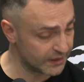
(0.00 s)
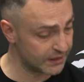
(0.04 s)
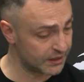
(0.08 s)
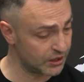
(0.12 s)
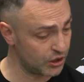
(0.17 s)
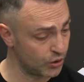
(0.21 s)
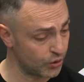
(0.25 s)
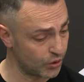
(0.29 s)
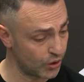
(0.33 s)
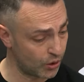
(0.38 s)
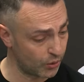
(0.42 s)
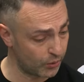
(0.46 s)

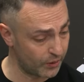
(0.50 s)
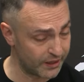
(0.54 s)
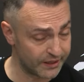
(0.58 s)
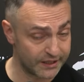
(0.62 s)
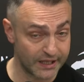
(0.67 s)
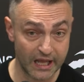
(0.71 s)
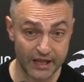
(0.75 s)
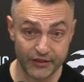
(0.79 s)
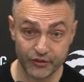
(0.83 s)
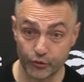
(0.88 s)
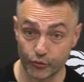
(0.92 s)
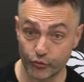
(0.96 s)
you know, at
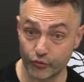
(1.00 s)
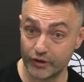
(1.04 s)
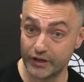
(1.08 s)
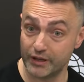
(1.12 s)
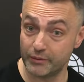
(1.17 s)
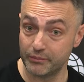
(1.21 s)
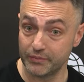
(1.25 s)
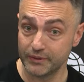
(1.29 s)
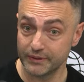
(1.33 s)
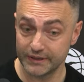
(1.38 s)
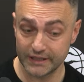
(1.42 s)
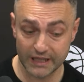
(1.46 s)
the
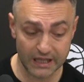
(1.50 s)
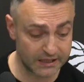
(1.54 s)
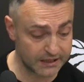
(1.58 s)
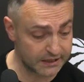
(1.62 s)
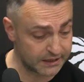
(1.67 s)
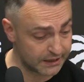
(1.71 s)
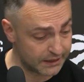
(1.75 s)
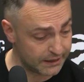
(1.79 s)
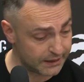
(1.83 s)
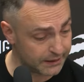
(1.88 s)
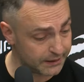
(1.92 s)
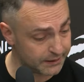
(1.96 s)
rim,
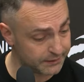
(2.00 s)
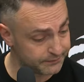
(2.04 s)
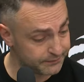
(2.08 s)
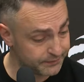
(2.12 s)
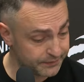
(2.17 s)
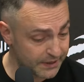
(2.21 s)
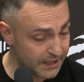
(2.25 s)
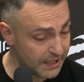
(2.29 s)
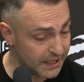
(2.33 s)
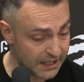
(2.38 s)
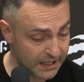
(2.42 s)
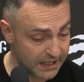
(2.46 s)
that
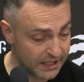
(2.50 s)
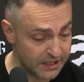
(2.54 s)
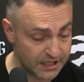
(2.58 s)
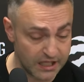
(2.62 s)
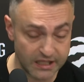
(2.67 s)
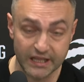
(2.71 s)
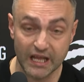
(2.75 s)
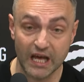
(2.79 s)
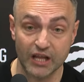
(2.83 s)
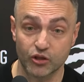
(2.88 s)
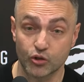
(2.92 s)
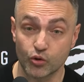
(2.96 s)
he
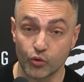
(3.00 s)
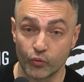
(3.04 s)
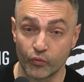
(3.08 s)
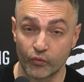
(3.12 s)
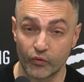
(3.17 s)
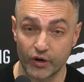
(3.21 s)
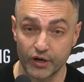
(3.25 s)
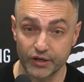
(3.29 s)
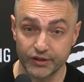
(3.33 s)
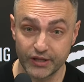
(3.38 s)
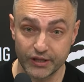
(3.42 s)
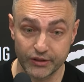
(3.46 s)
did not
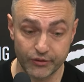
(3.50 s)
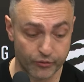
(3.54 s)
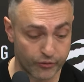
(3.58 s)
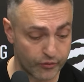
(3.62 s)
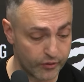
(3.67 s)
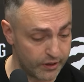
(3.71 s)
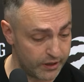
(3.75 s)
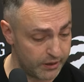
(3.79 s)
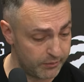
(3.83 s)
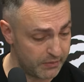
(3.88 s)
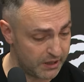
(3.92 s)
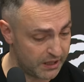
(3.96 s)
convert to the
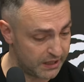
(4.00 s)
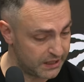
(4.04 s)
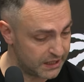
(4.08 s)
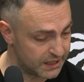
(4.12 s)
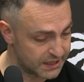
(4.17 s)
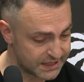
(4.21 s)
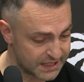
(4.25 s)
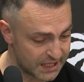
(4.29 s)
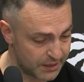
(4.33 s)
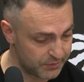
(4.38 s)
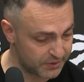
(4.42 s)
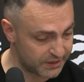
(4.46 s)
rim. At the
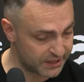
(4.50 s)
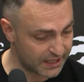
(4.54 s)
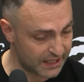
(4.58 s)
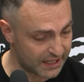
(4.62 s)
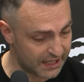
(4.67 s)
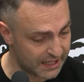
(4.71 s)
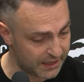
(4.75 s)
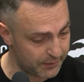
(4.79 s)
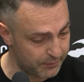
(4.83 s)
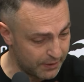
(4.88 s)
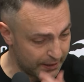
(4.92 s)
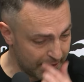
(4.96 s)
same
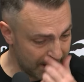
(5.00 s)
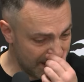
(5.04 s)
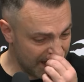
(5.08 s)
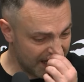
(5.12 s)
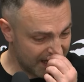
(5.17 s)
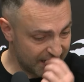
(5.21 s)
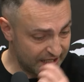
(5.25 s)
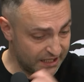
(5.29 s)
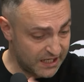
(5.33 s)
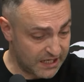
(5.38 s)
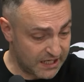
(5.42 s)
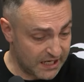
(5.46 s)
time,
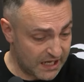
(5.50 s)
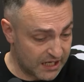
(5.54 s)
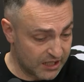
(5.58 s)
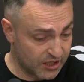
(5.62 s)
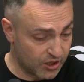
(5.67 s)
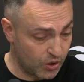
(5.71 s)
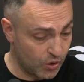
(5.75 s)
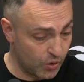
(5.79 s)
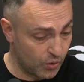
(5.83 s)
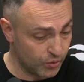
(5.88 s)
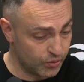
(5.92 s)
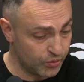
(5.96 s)
he did
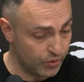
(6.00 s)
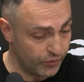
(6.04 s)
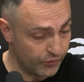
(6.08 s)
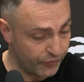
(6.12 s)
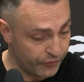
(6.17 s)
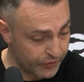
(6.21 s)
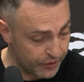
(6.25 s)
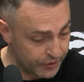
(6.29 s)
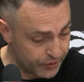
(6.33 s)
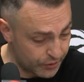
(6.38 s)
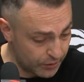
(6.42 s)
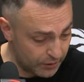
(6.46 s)
not go to the
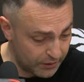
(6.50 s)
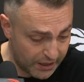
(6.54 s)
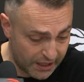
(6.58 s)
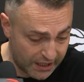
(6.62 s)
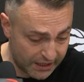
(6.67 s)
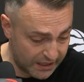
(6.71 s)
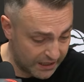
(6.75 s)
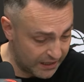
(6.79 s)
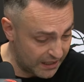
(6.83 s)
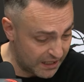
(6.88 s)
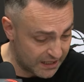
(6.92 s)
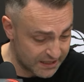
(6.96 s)
free throw
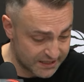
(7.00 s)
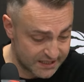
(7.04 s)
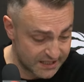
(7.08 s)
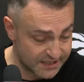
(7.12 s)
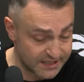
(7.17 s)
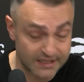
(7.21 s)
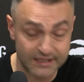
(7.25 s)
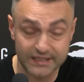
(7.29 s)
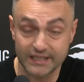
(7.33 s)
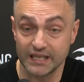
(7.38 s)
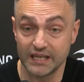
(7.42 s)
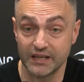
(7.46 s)
line. And us
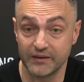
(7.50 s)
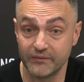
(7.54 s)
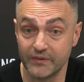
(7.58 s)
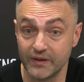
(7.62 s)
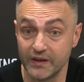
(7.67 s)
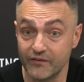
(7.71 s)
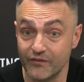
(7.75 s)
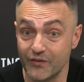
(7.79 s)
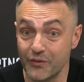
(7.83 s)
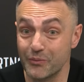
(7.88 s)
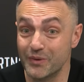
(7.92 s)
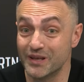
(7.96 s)
as a team,
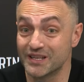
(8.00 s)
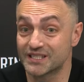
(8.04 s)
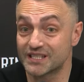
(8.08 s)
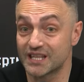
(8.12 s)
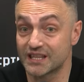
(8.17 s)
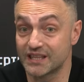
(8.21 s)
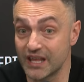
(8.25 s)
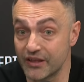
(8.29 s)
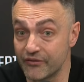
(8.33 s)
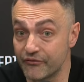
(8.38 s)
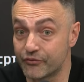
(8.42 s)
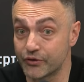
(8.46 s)
we
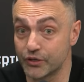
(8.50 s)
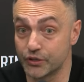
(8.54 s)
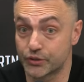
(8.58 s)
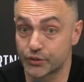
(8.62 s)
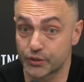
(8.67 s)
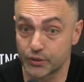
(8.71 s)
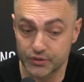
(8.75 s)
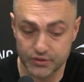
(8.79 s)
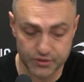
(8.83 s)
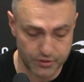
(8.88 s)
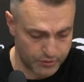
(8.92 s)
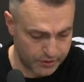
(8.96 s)
missed 10 free
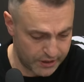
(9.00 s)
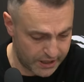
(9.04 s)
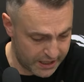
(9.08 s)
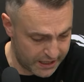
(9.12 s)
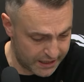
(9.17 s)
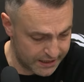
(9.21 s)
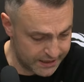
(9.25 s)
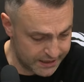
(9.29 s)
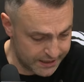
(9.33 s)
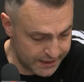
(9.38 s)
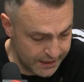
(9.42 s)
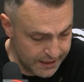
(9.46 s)
throws
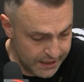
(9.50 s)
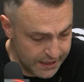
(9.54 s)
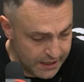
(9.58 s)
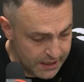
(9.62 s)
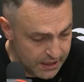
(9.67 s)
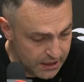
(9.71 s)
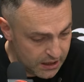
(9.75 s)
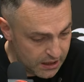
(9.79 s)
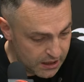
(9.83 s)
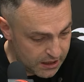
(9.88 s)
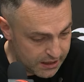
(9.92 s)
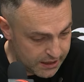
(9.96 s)
tonight,
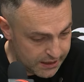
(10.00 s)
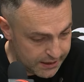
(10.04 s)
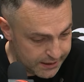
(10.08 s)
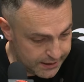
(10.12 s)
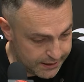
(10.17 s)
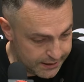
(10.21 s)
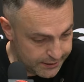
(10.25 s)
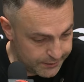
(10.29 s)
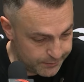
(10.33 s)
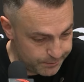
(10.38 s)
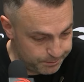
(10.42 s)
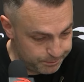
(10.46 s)

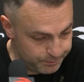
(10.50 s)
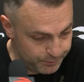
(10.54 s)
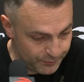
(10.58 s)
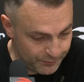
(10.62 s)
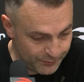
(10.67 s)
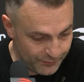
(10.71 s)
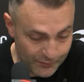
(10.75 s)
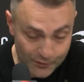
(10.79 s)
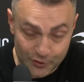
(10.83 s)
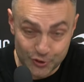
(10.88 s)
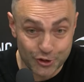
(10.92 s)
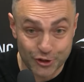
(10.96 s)

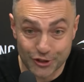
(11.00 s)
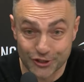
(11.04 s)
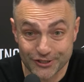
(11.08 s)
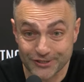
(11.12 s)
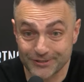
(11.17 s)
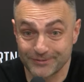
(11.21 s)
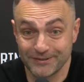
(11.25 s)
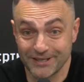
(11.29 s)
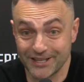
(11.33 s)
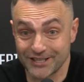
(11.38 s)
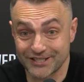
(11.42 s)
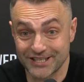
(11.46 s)
which
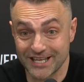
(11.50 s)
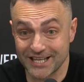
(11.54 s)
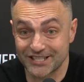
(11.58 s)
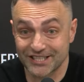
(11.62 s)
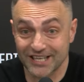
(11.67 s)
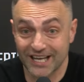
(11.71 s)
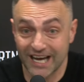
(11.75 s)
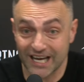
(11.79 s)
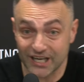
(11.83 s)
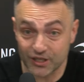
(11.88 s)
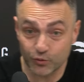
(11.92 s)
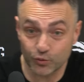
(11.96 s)
is it's
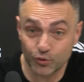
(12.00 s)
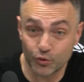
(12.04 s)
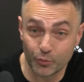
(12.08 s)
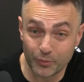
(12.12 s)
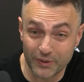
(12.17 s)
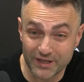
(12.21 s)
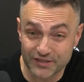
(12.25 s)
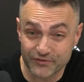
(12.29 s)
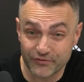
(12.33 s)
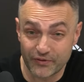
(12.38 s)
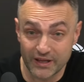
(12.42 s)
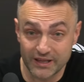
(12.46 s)
hard to
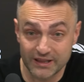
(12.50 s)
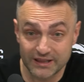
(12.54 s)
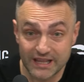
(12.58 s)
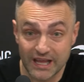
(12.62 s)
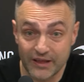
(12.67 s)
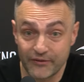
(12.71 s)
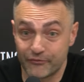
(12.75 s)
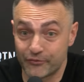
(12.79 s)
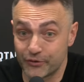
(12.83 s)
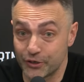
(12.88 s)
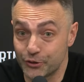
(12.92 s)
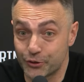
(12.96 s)
miss 10
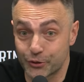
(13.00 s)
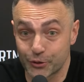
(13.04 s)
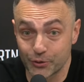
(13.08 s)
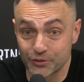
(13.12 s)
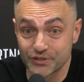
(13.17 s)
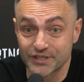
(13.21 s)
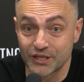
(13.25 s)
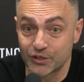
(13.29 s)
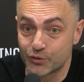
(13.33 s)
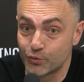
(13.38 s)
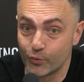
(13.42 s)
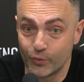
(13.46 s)
free
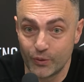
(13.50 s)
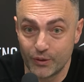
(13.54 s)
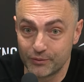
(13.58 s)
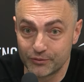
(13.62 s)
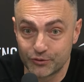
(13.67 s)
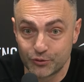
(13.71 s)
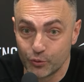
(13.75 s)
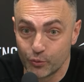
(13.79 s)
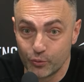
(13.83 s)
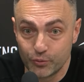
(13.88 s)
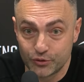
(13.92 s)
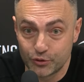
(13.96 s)
throws and
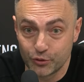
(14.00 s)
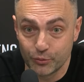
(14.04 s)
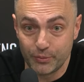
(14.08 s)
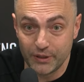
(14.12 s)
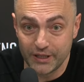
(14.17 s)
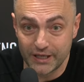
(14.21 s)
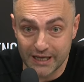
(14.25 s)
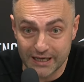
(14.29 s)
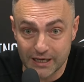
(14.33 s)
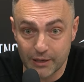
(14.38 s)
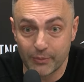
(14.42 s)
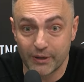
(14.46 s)
to
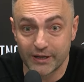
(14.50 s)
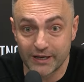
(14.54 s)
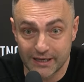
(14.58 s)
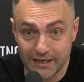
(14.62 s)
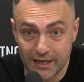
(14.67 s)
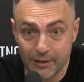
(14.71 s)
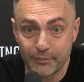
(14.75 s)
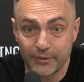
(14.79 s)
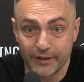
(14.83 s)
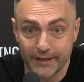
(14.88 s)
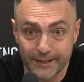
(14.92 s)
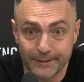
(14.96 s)
beat anybody in
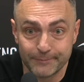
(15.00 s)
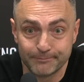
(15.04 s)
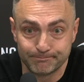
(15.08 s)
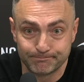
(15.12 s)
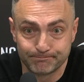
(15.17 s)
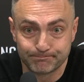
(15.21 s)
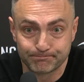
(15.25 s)
the NBA.